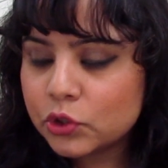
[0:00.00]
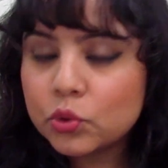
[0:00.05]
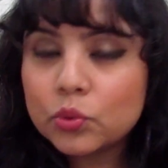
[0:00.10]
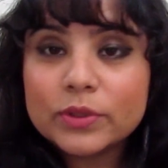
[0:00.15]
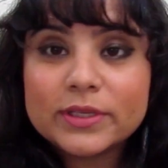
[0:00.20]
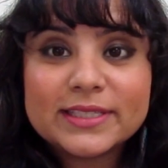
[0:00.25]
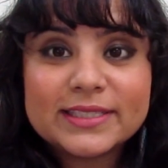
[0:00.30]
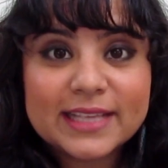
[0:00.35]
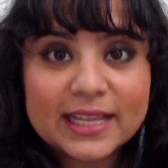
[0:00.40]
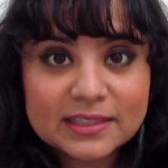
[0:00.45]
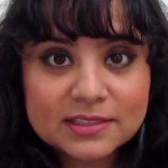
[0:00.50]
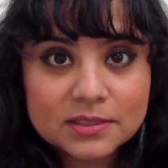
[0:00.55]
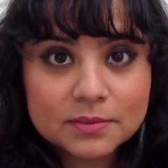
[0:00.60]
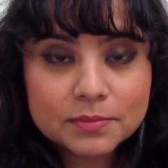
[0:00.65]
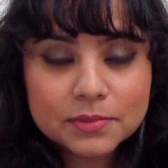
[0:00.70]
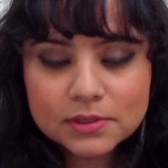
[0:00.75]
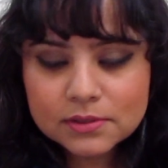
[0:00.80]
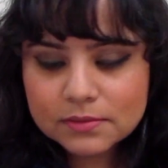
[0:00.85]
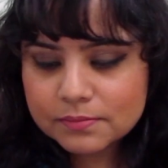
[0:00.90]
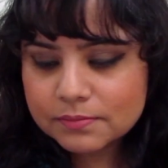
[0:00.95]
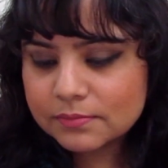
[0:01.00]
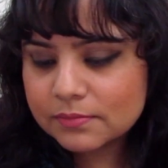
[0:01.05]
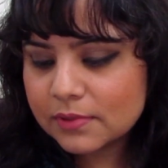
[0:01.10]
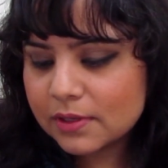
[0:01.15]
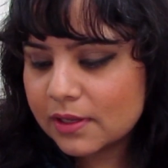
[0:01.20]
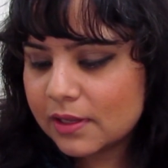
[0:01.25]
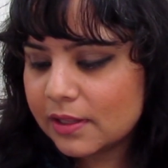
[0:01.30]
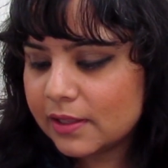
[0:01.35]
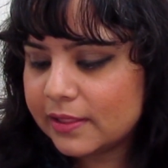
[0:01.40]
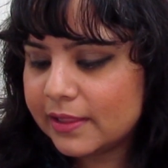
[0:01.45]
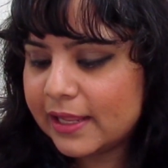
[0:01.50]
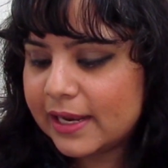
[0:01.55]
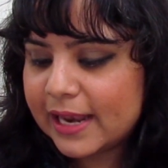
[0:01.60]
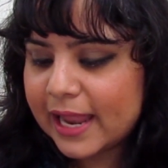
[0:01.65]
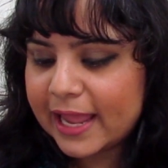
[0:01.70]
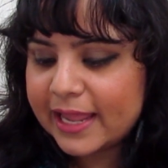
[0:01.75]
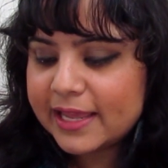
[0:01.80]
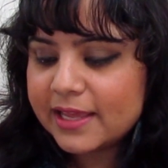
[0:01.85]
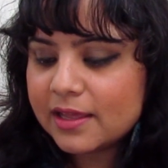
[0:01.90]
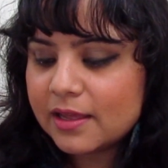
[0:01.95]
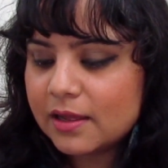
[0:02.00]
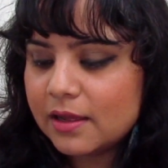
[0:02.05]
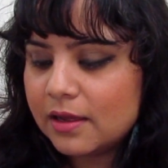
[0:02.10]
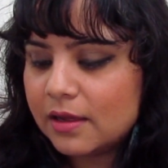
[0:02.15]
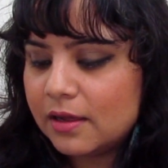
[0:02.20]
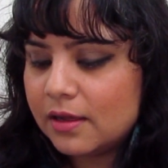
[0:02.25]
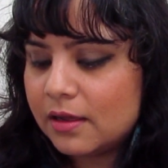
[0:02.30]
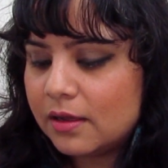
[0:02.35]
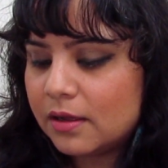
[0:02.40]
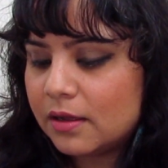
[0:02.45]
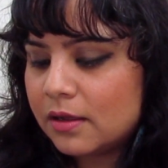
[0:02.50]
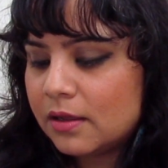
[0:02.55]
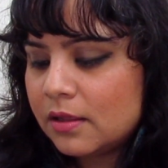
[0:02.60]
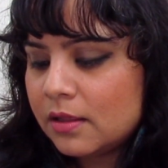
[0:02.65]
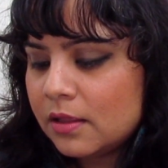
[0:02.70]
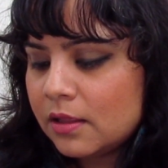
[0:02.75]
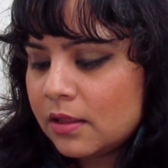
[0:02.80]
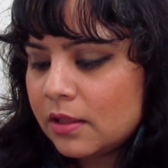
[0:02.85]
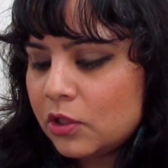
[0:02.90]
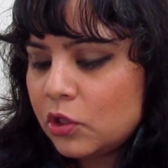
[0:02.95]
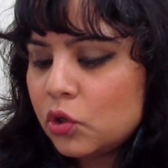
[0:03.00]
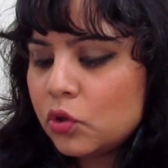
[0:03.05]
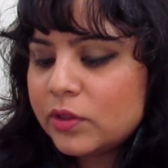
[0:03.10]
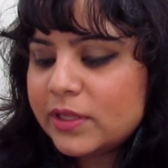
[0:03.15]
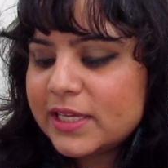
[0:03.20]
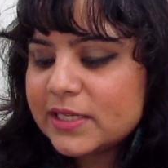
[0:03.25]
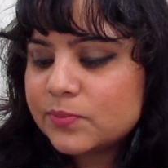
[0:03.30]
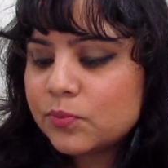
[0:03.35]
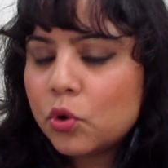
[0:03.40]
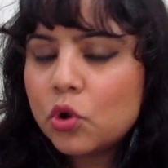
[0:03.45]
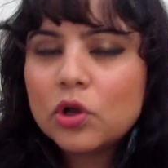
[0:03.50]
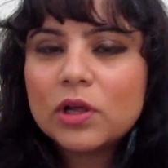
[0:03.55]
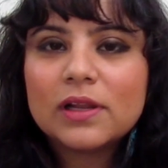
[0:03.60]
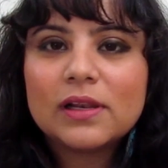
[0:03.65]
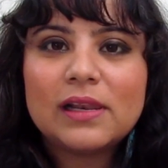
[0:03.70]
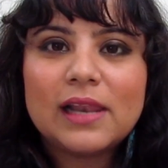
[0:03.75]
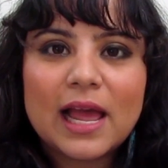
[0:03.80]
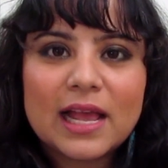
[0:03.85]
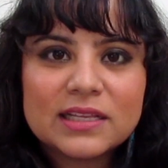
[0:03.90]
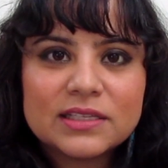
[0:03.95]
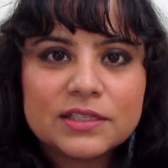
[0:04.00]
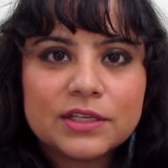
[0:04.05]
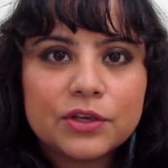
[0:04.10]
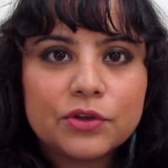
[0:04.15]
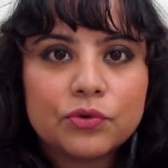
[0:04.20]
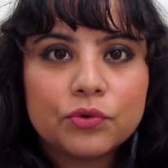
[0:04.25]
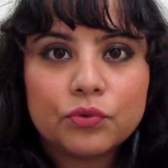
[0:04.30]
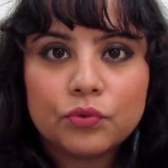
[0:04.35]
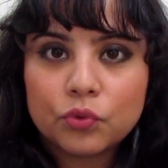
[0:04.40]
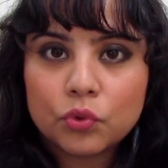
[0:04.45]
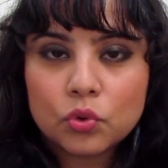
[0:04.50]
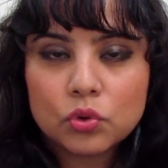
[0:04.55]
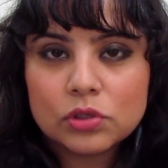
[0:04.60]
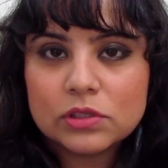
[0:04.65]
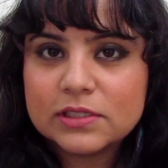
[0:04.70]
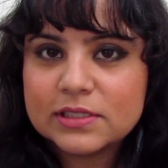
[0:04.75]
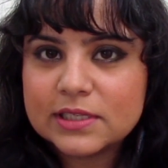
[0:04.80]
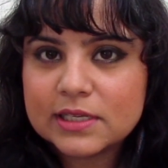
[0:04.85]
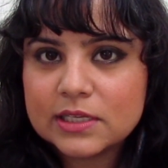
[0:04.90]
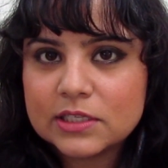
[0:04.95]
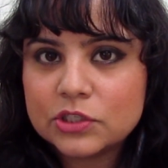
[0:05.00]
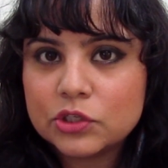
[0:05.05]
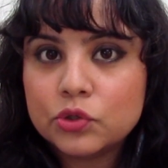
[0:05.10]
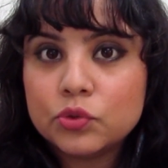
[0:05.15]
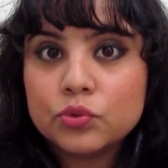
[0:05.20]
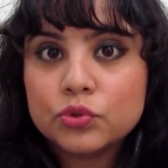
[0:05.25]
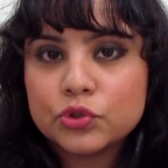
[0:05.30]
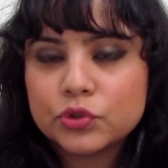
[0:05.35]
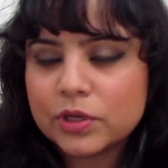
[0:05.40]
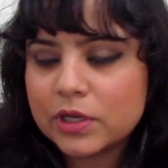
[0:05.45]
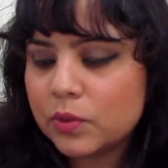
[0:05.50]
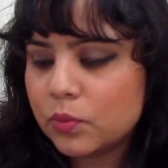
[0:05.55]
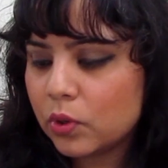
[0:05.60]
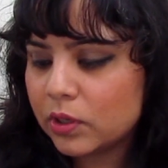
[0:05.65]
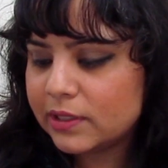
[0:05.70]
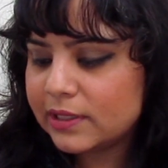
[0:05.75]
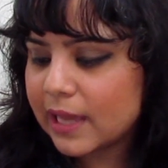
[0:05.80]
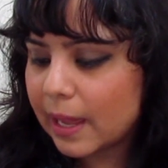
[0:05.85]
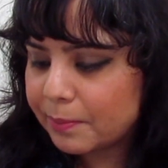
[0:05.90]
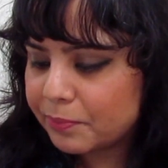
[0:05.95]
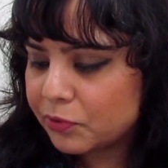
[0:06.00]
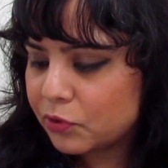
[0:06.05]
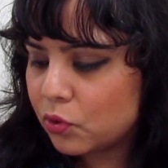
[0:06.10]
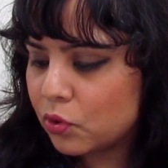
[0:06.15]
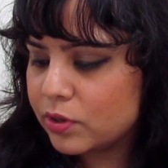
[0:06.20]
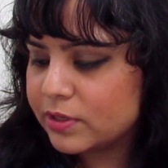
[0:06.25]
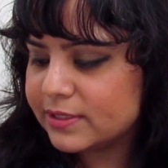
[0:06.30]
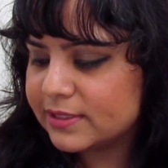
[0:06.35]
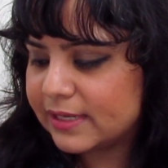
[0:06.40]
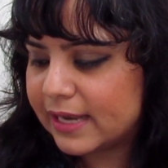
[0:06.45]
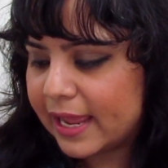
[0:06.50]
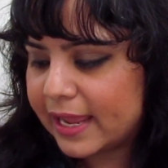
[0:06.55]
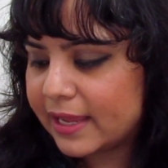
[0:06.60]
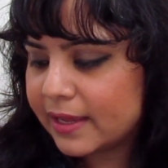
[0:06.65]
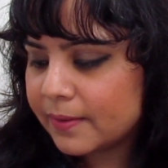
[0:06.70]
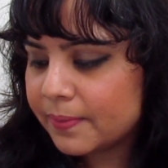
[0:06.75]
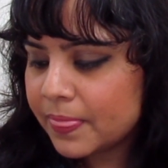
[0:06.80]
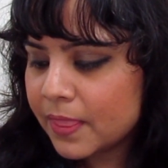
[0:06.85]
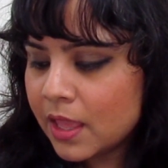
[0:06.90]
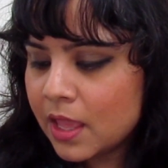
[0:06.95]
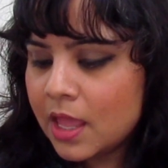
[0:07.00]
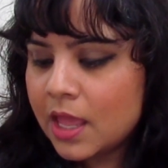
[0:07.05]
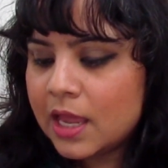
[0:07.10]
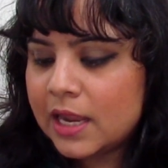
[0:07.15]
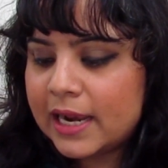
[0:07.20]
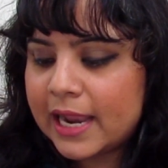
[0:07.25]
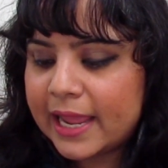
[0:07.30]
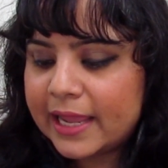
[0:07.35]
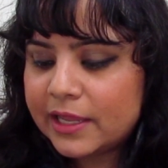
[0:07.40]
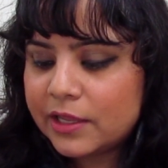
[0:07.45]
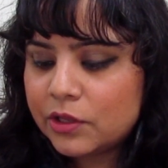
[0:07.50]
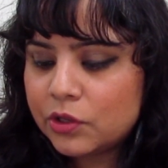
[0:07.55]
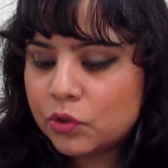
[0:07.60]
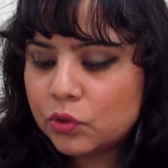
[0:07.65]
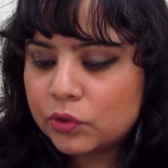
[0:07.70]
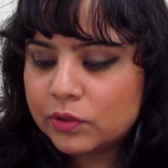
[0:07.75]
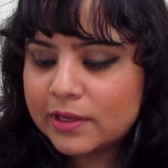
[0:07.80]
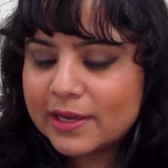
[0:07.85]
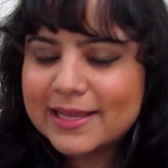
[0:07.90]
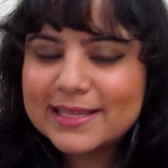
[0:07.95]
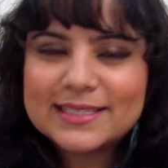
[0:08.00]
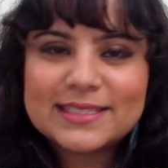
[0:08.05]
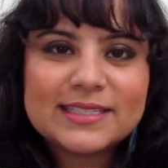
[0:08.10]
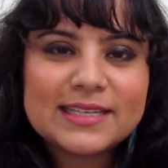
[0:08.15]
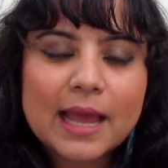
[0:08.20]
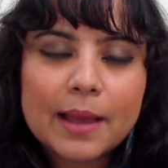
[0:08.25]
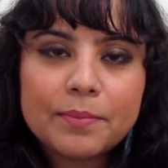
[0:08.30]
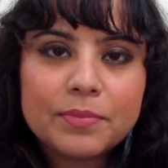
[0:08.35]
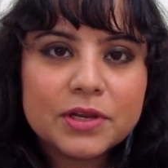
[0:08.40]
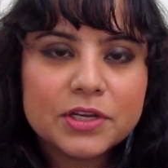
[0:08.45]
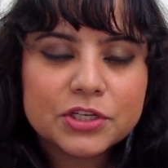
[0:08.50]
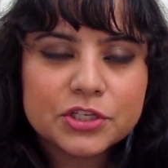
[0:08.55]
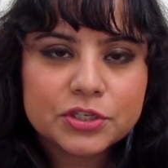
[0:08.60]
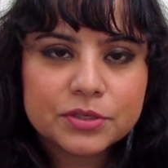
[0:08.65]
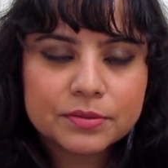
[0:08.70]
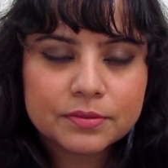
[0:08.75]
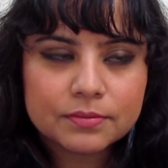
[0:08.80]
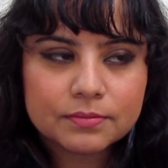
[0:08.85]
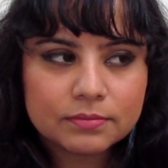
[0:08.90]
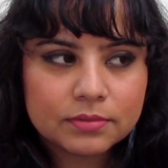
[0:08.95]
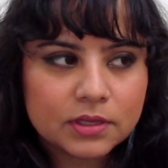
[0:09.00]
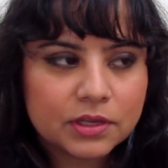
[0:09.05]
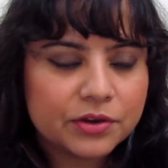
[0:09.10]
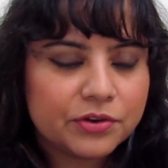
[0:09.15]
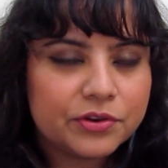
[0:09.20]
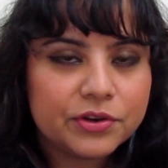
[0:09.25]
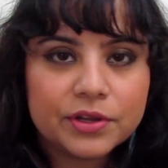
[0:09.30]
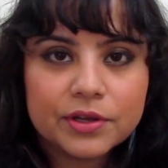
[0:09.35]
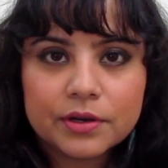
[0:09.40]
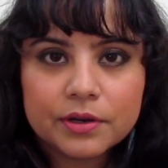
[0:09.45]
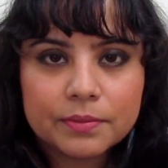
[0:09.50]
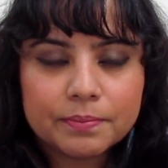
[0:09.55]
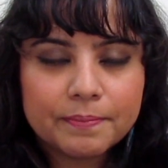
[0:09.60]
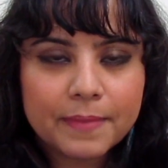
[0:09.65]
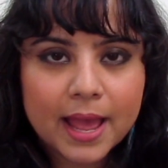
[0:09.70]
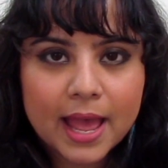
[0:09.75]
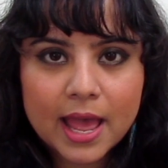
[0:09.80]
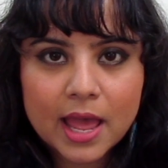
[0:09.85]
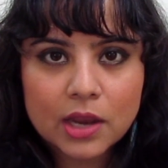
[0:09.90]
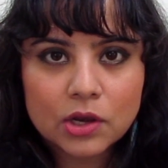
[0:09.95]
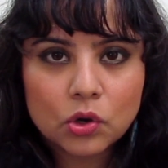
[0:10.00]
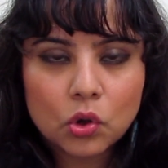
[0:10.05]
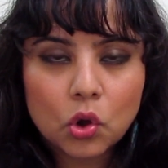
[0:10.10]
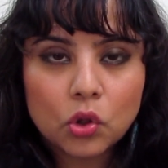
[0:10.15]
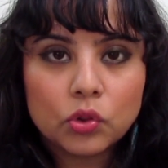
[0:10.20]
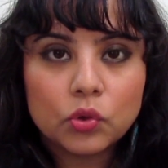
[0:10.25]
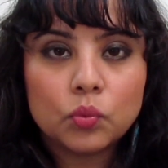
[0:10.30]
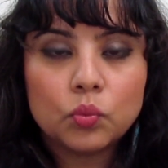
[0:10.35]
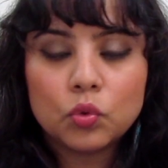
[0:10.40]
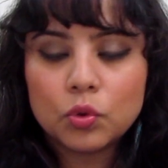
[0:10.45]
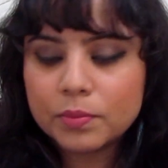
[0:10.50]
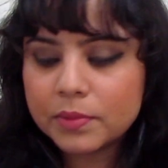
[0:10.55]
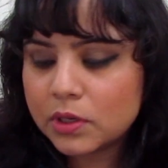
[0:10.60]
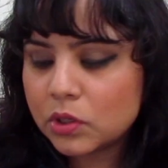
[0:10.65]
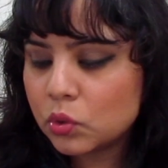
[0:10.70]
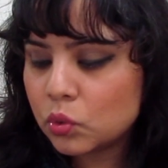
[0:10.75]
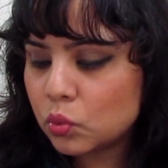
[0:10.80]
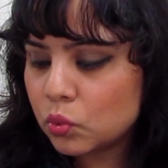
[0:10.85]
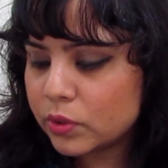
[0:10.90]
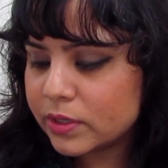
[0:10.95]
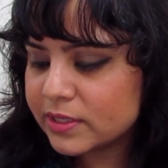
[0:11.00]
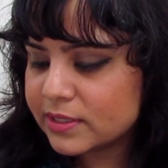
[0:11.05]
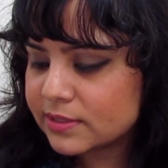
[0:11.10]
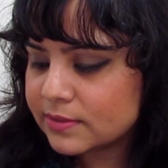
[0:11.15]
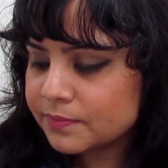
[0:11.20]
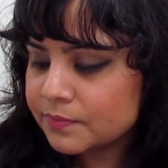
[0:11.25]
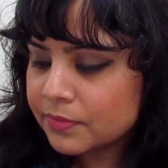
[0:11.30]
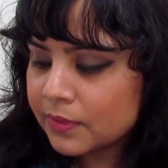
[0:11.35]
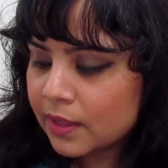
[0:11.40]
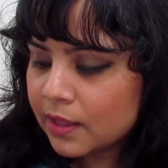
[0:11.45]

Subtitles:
who is sensible. They like you know, these more classic roles is usually what Capricorns like. Like, you know, the established career man or the woman who is